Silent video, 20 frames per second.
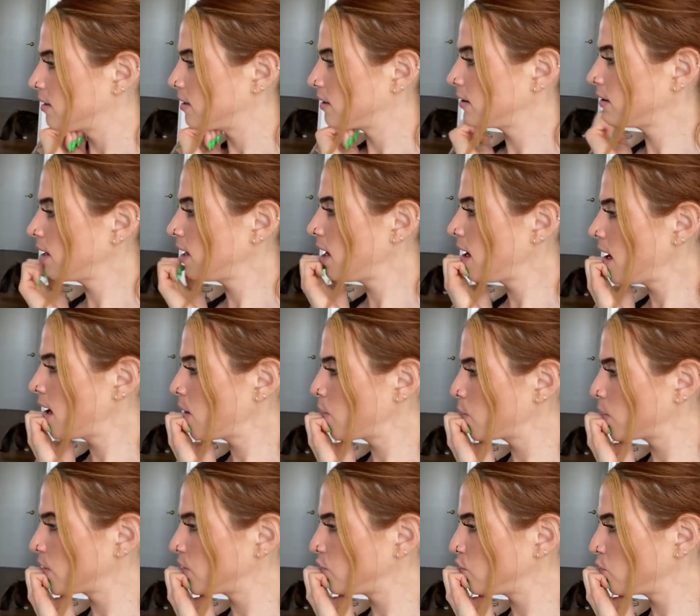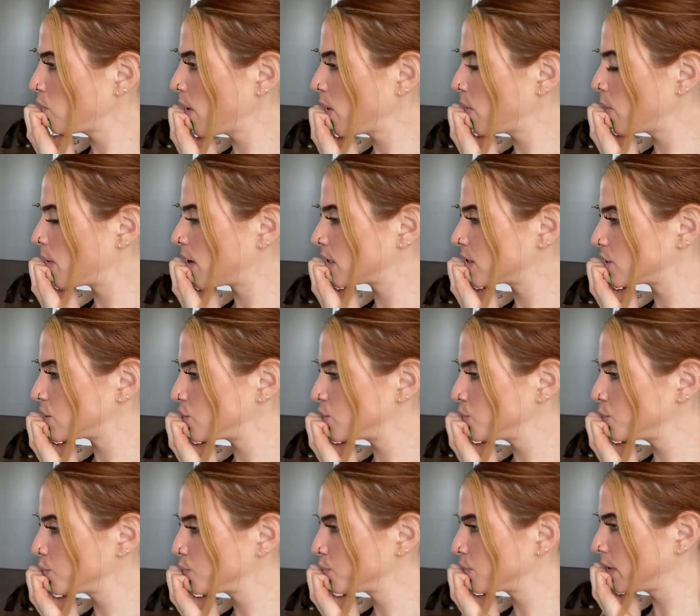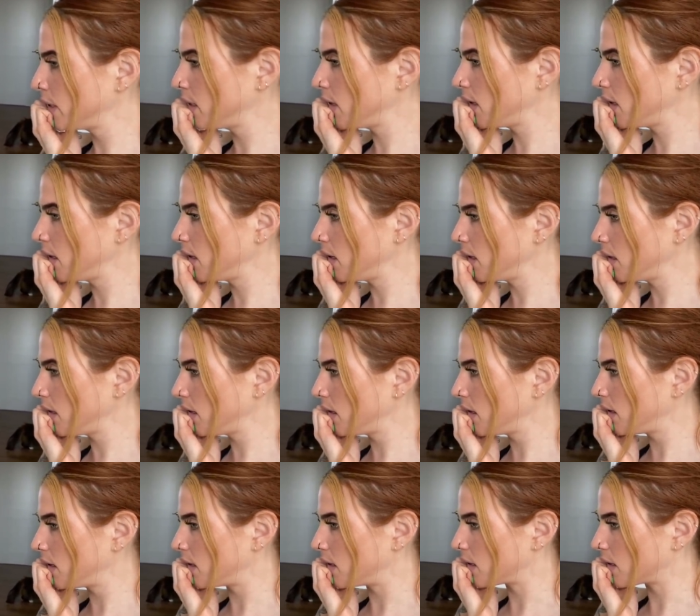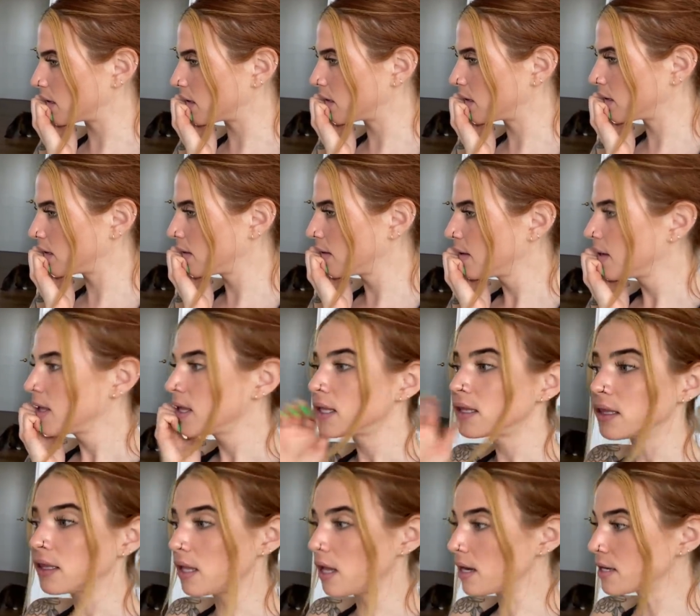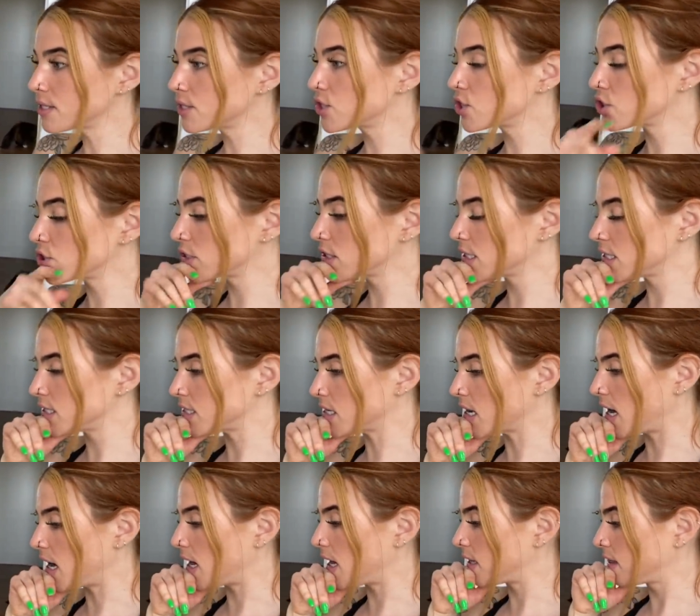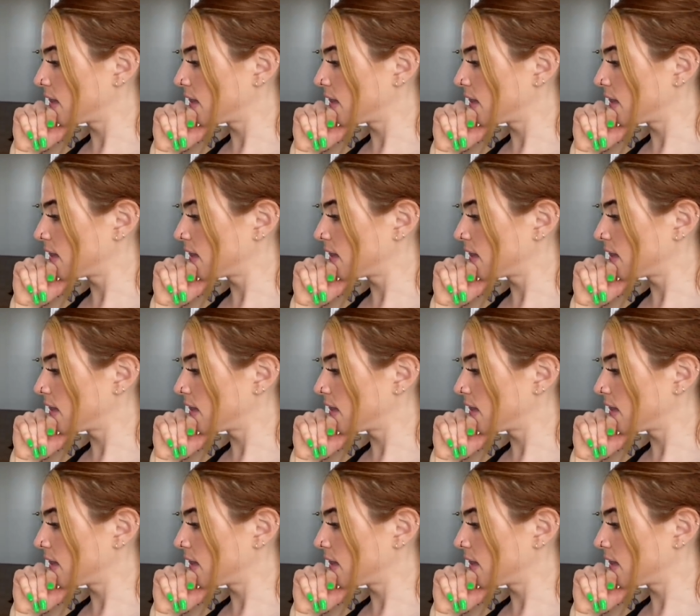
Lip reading: What do I want to read? Luster is on